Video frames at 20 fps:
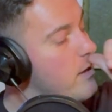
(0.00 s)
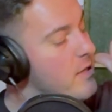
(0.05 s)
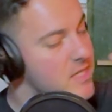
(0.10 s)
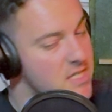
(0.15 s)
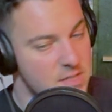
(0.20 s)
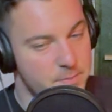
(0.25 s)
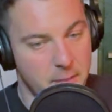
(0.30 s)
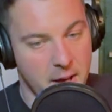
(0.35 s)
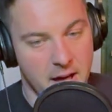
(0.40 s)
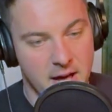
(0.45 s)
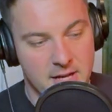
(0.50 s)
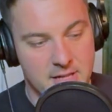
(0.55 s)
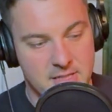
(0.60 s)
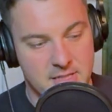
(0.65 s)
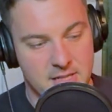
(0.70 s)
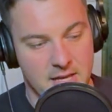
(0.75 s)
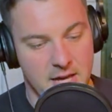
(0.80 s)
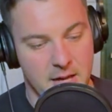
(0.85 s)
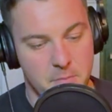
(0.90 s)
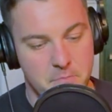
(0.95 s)

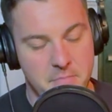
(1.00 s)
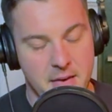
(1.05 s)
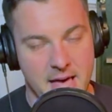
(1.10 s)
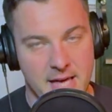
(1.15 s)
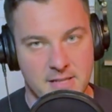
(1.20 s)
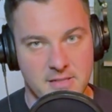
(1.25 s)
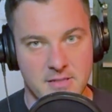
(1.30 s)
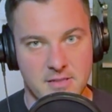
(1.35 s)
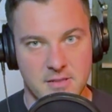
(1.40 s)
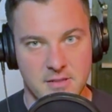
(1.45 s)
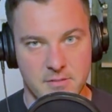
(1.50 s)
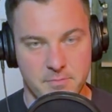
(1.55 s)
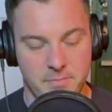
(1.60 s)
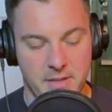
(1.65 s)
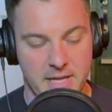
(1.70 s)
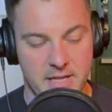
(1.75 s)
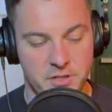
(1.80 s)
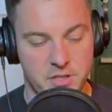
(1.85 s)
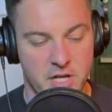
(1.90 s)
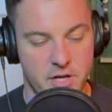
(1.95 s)
sparse at best,
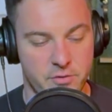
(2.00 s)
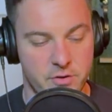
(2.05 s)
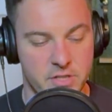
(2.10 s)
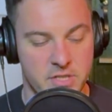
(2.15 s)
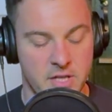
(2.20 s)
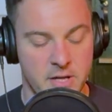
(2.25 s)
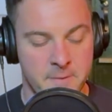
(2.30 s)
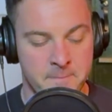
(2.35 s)
being generous.